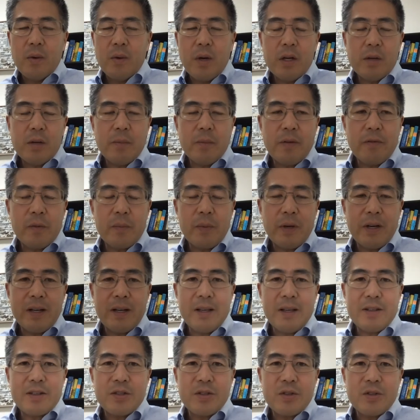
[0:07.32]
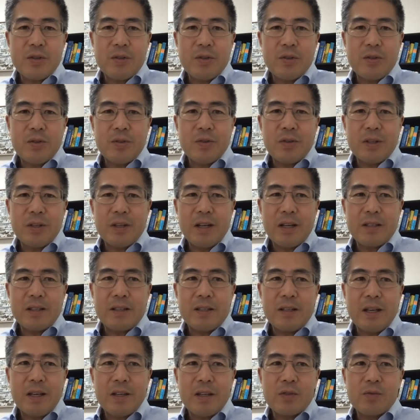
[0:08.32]
welcome everybody to
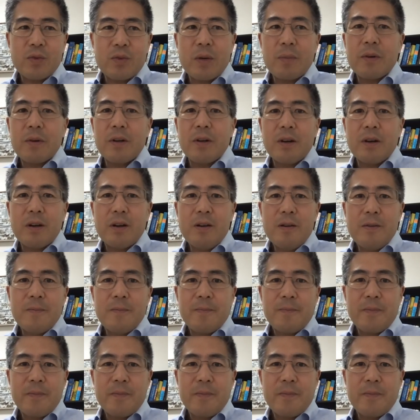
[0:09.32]
today's webinar.